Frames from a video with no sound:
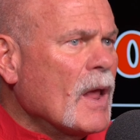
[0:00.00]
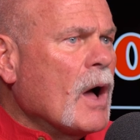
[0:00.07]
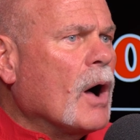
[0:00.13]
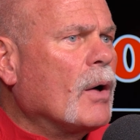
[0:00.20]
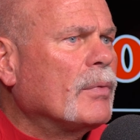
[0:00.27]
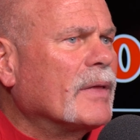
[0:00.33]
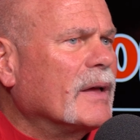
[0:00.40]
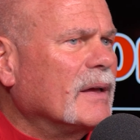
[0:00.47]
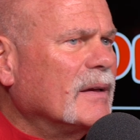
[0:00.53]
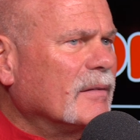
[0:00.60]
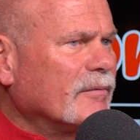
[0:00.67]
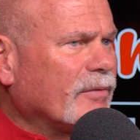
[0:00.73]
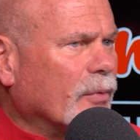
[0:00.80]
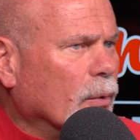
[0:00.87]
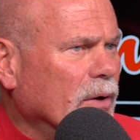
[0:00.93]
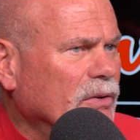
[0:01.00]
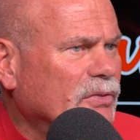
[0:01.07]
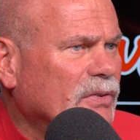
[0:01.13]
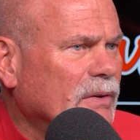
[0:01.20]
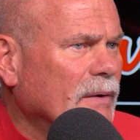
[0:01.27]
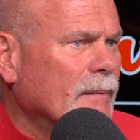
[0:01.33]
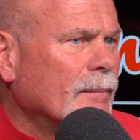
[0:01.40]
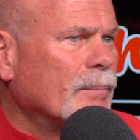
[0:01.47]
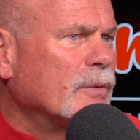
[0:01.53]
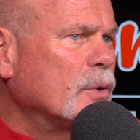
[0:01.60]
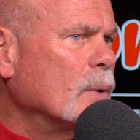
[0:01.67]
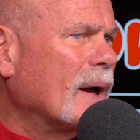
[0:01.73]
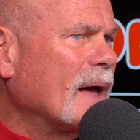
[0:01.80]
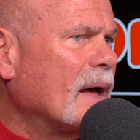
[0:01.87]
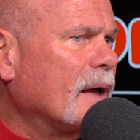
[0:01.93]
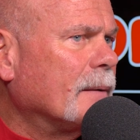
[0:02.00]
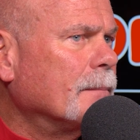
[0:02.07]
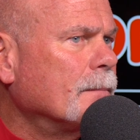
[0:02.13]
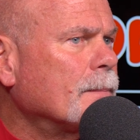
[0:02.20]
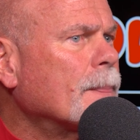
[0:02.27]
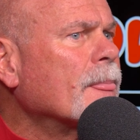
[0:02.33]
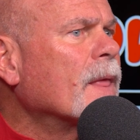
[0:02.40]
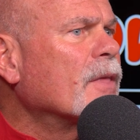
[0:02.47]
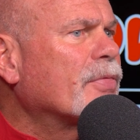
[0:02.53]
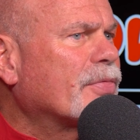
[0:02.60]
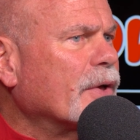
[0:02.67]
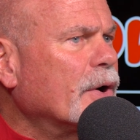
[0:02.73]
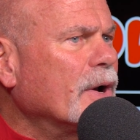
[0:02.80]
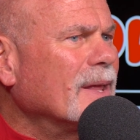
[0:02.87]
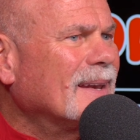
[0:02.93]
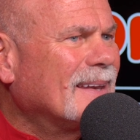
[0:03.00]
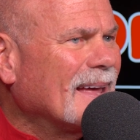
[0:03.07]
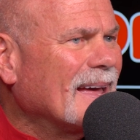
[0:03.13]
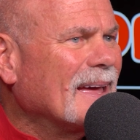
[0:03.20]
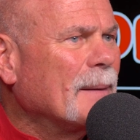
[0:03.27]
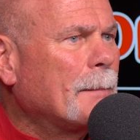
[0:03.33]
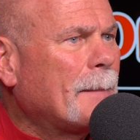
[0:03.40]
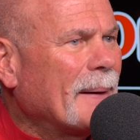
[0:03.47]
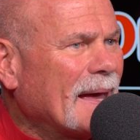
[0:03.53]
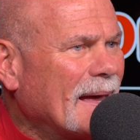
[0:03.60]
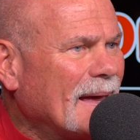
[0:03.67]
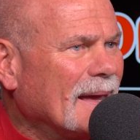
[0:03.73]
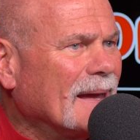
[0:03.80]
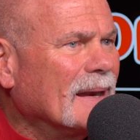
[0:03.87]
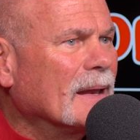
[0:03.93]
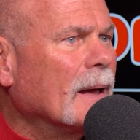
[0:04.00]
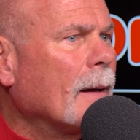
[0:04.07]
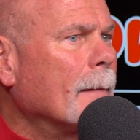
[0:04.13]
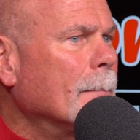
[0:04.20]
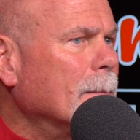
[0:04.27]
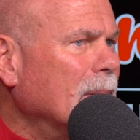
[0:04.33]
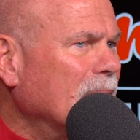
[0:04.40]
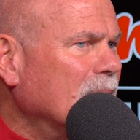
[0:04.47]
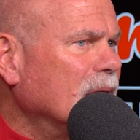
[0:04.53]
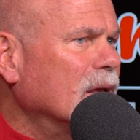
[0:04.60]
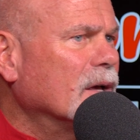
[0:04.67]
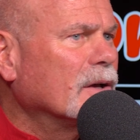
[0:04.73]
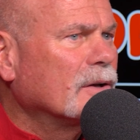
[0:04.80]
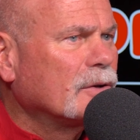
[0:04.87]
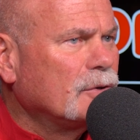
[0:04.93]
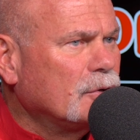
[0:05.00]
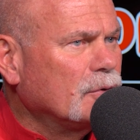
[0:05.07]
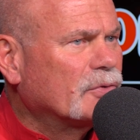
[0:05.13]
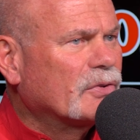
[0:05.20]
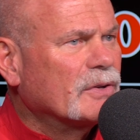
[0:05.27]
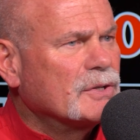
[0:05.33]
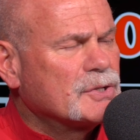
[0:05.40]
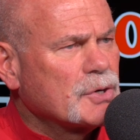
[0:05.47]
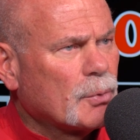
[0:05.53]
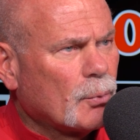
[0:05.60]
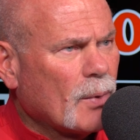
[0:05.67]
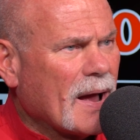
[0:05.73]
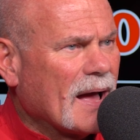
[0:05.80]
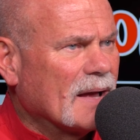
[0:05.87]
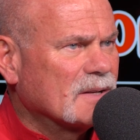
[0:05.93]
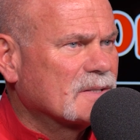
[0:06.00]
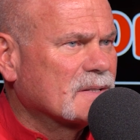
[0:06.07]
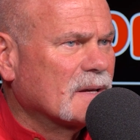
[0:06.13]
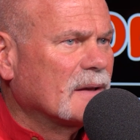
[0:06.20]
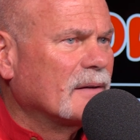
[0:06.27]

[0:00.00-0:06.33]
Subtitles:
On the invoice, you add 30-day paid media usage rights,